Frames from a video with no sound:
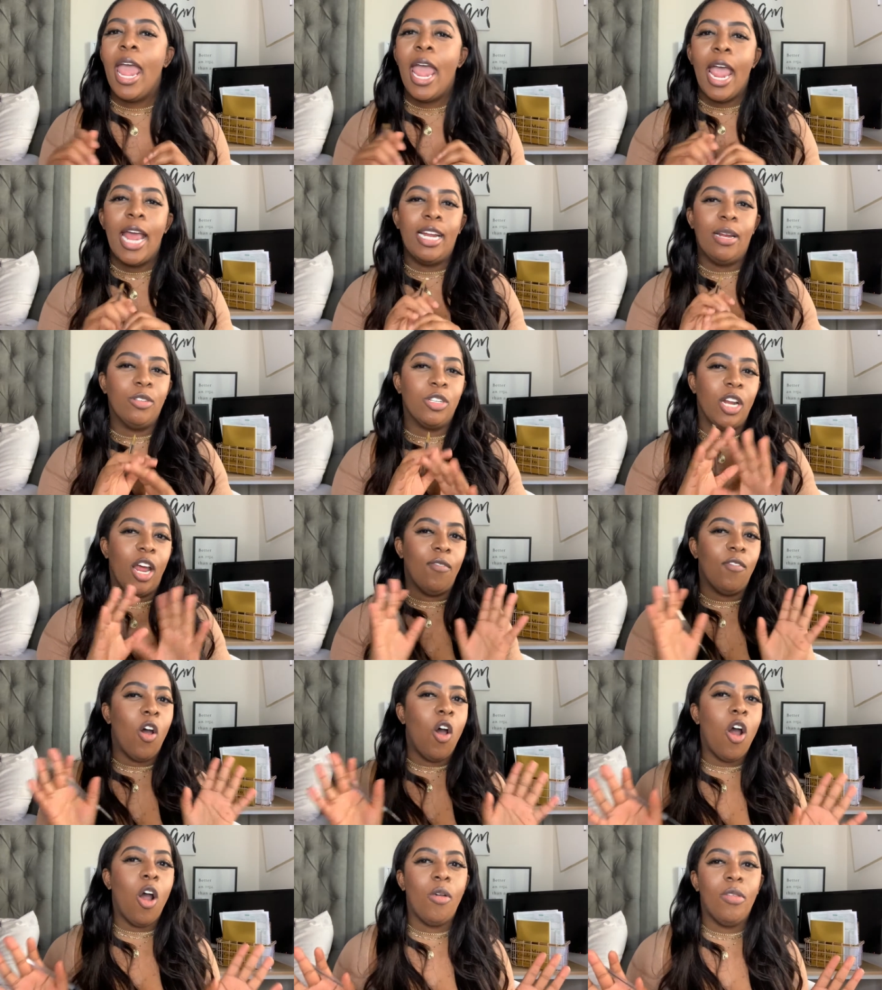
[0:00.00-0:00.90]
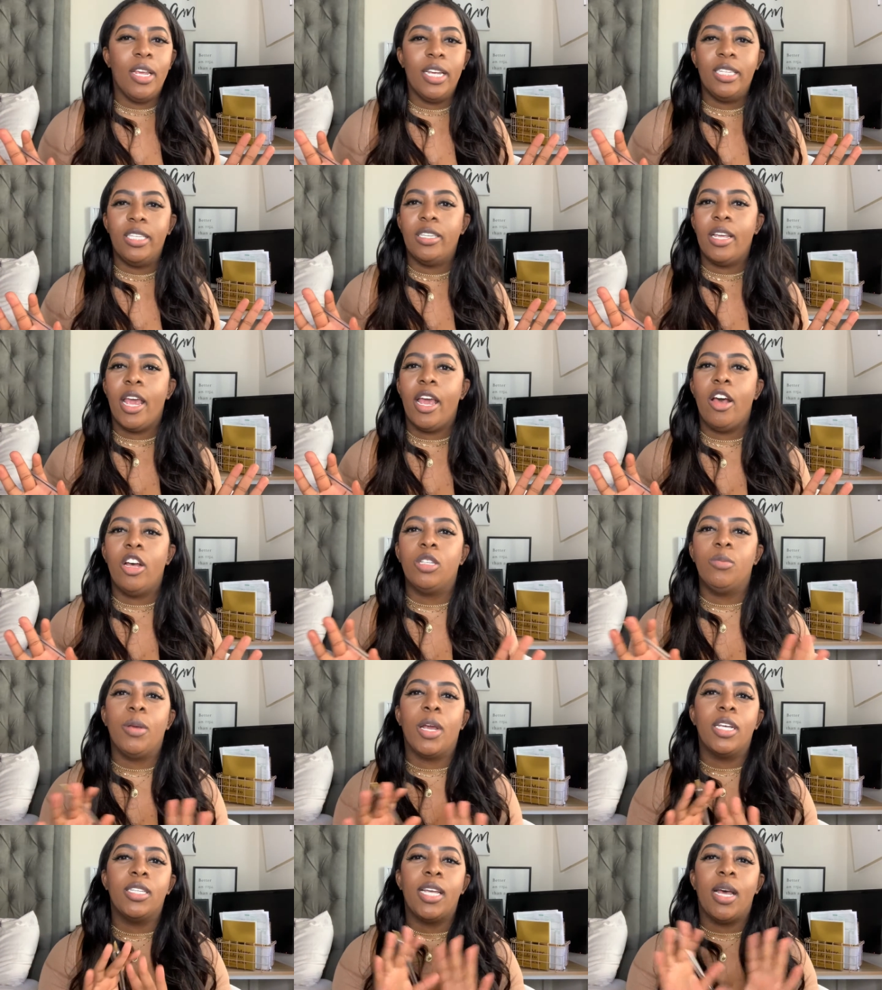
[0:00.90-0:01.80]
and I was gonna have all these sales
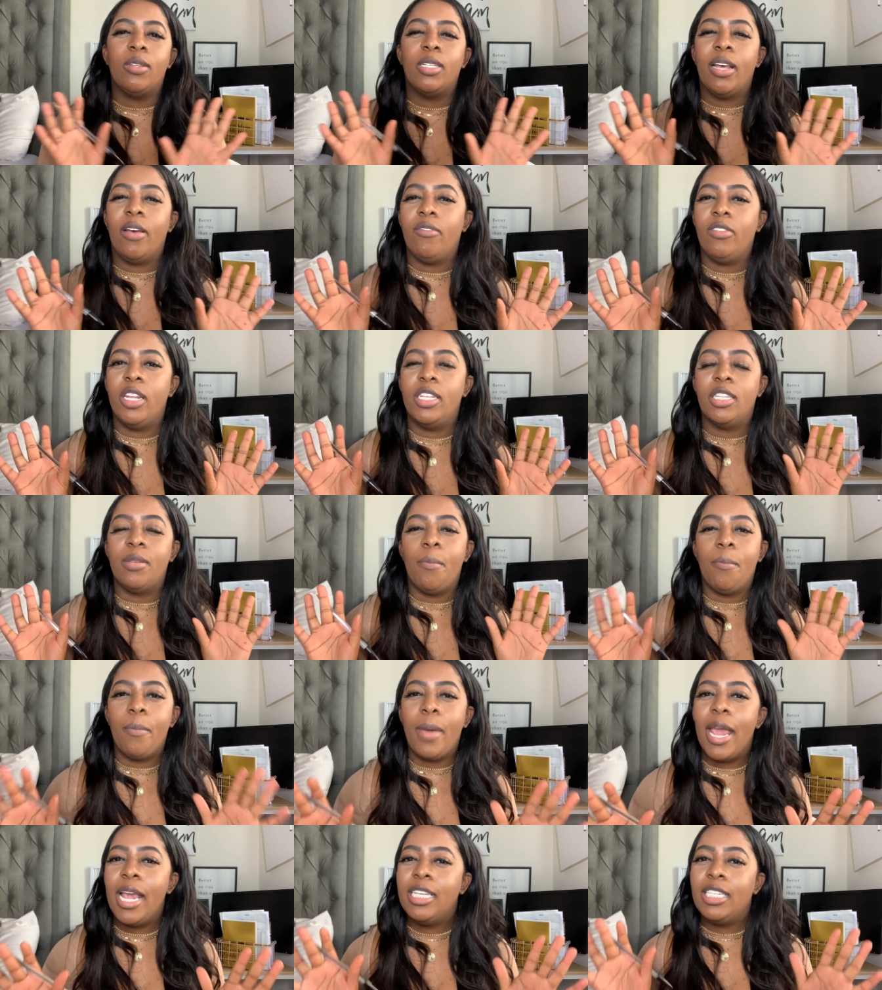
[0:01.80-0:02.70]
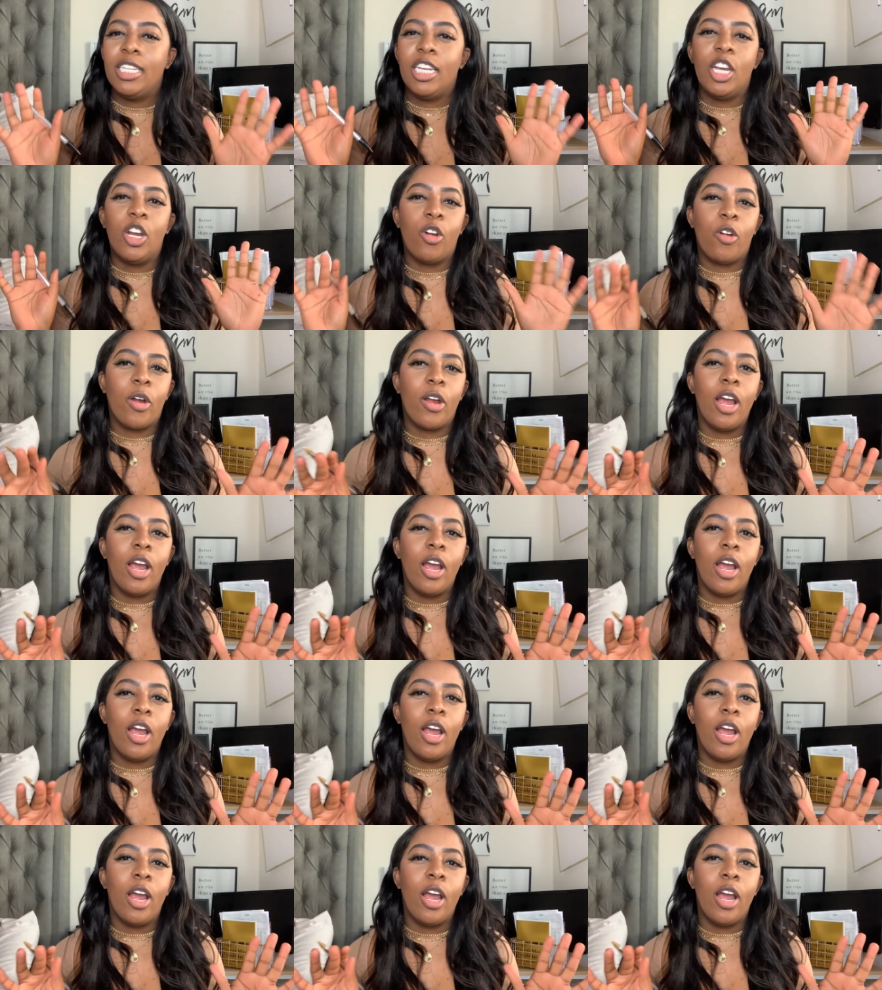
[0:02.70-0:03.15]
because I was having this amazing,